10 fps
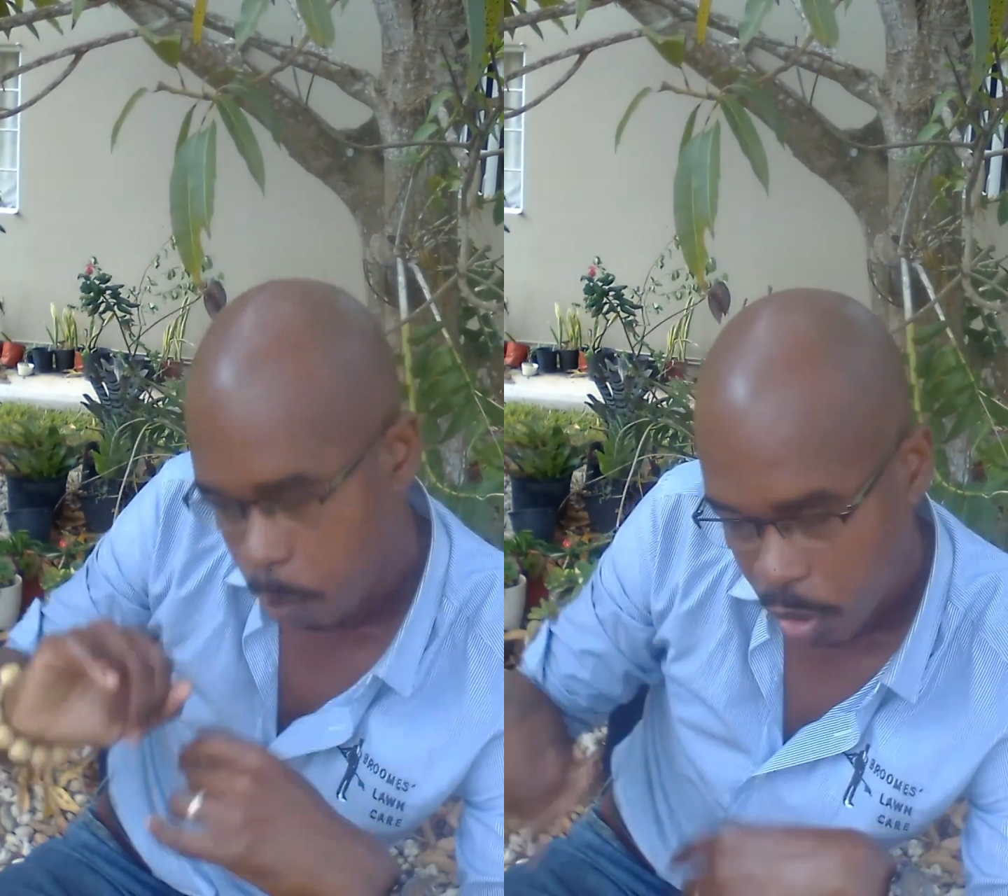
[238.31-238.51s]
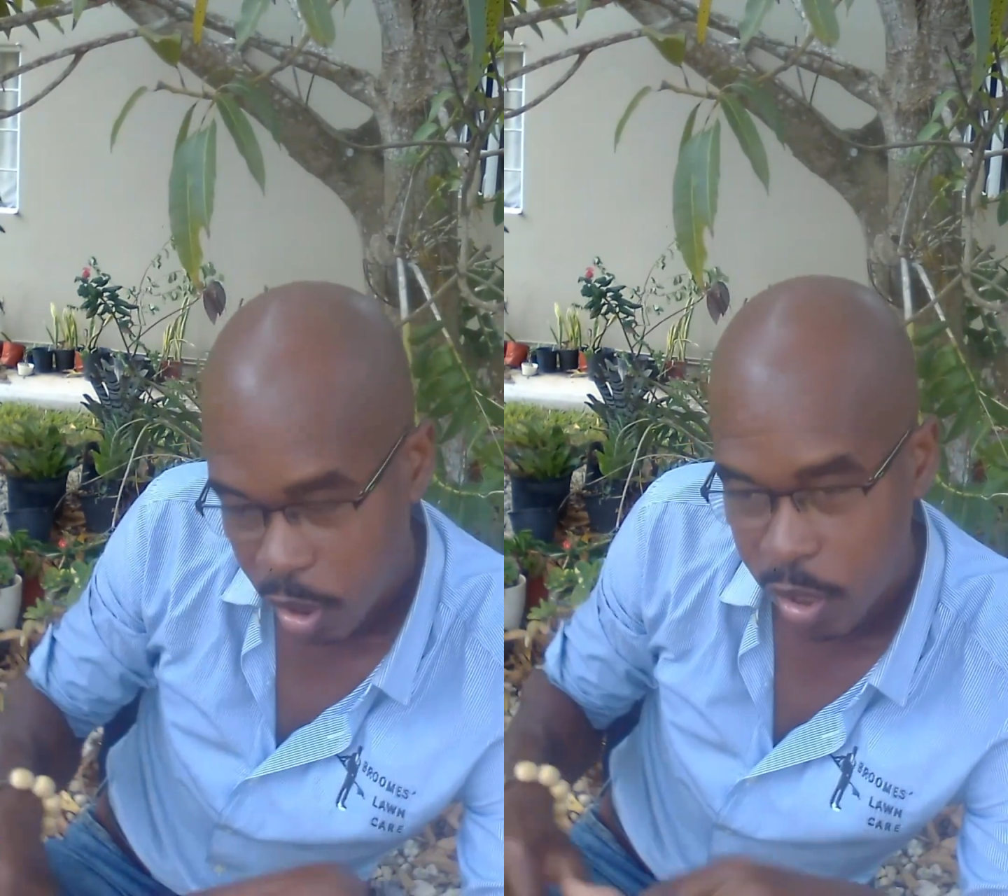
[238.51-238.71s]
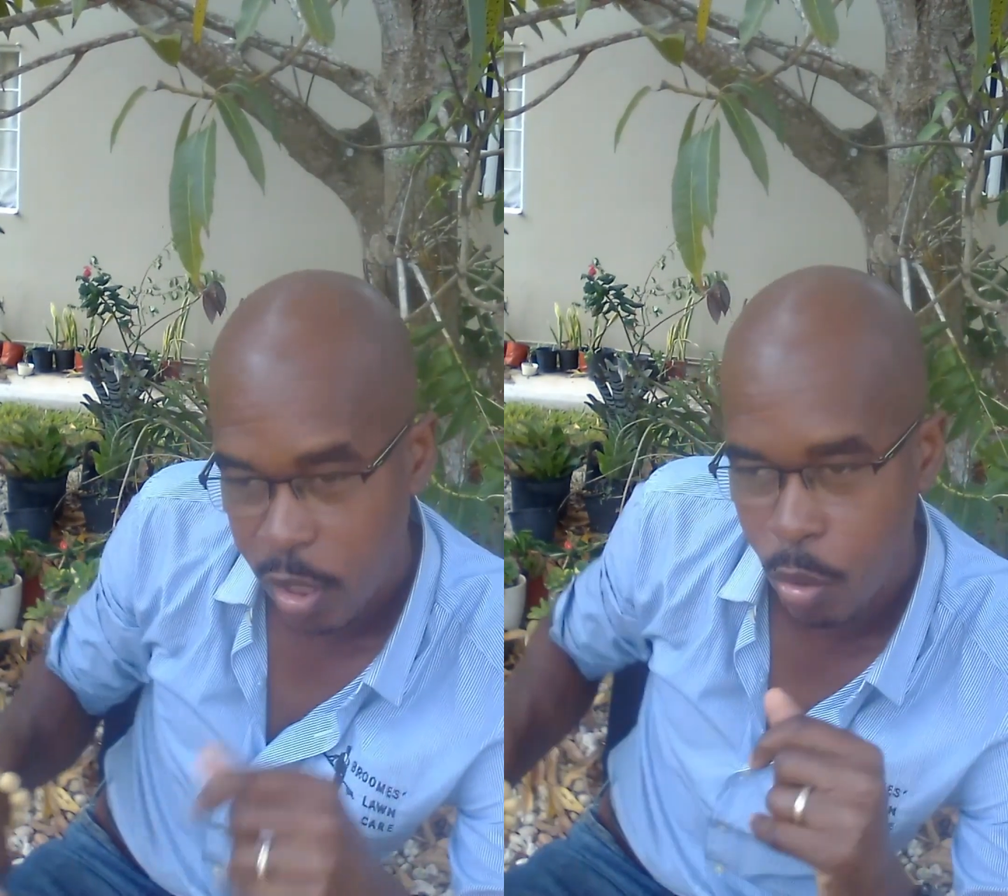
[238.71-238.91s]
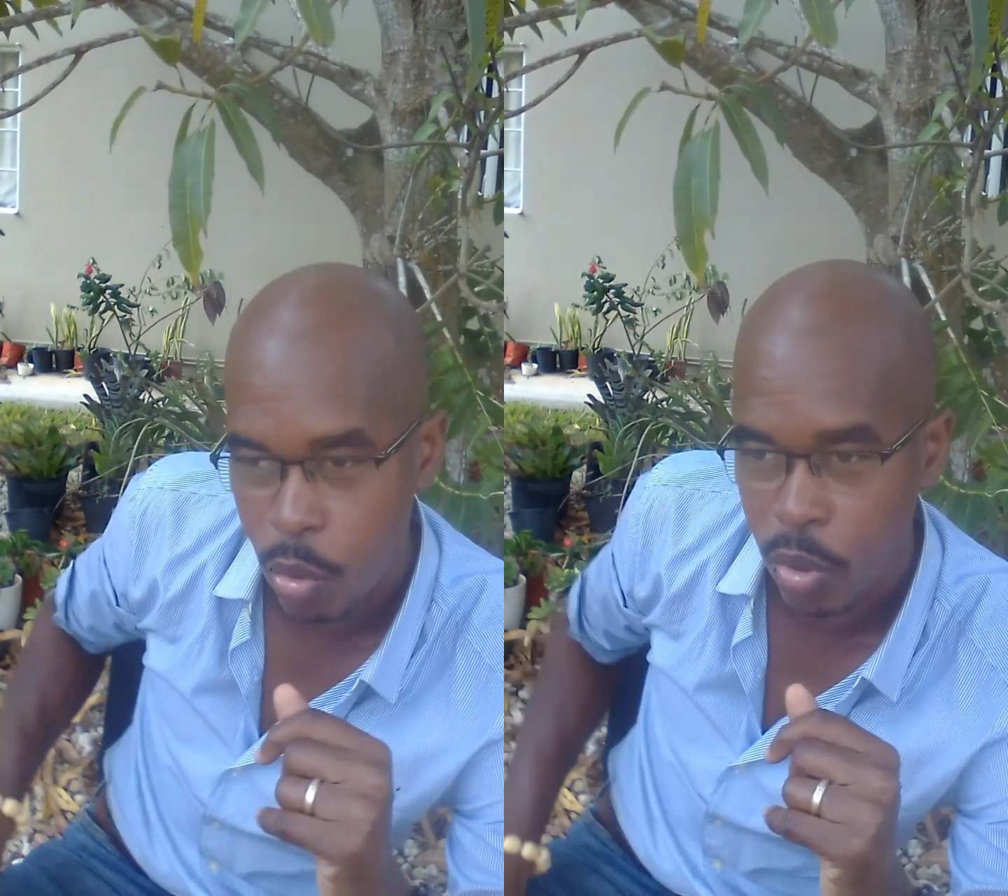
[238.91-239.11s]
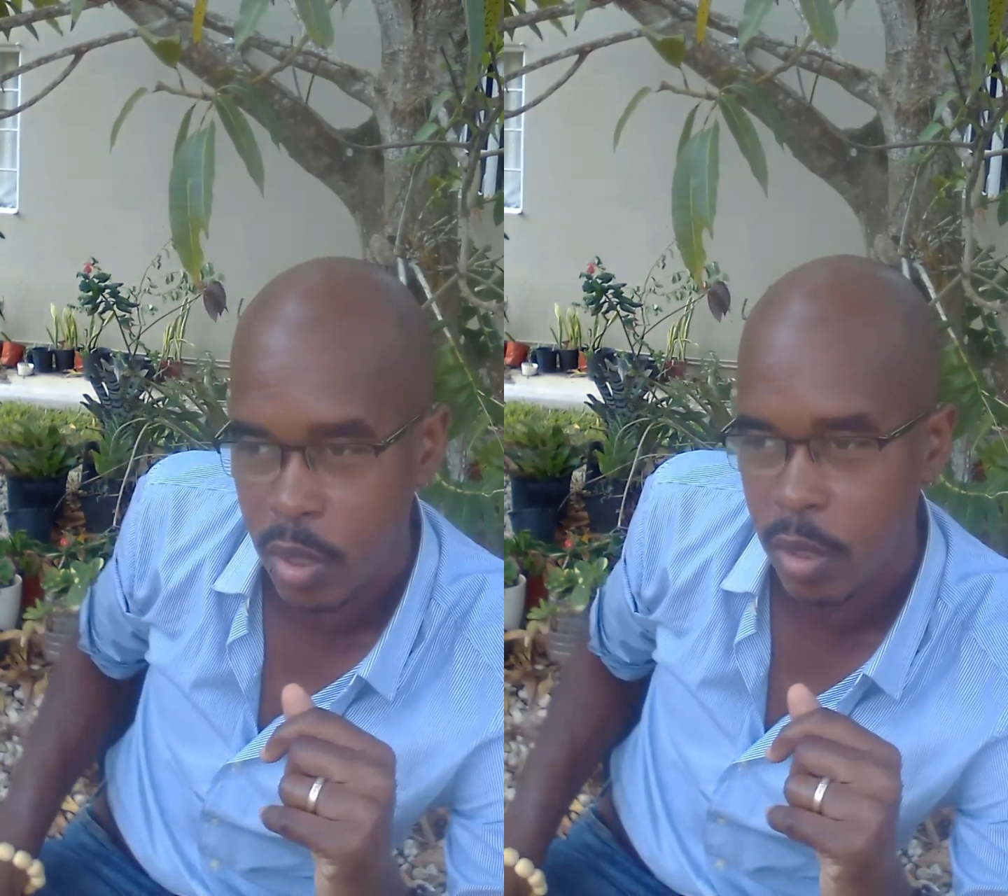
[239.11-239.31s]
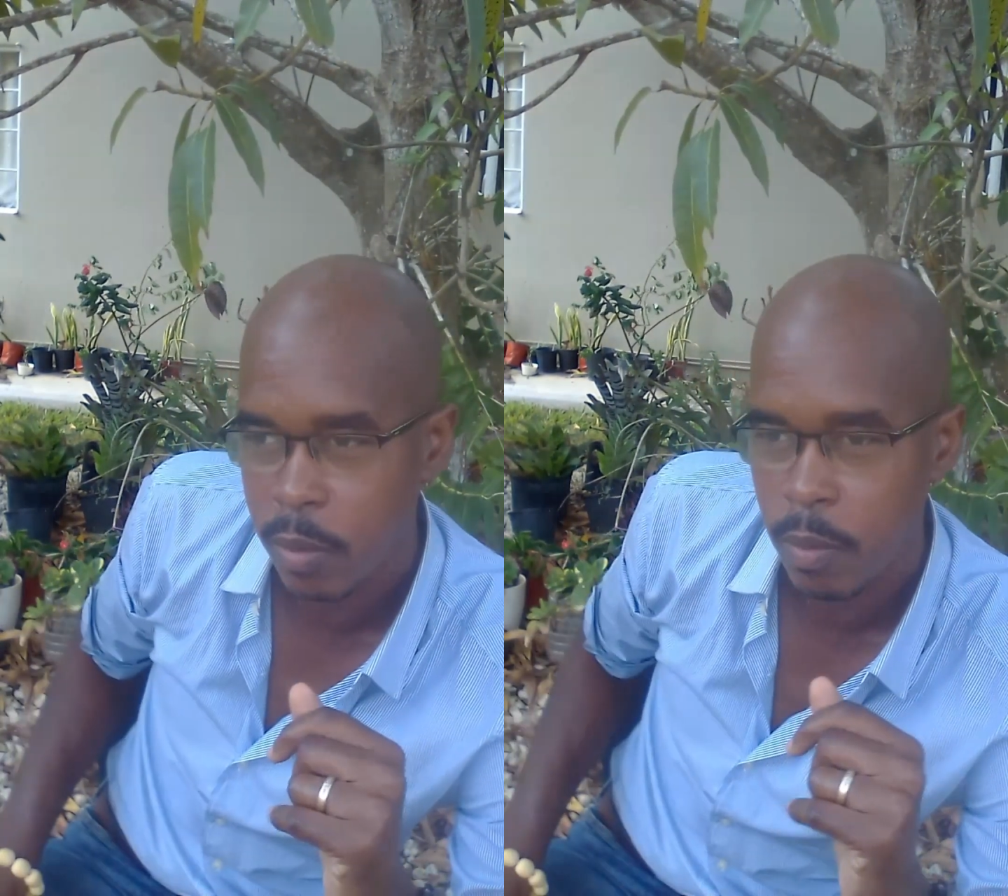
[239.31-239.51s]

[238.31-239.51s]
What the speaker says: put it in the quote.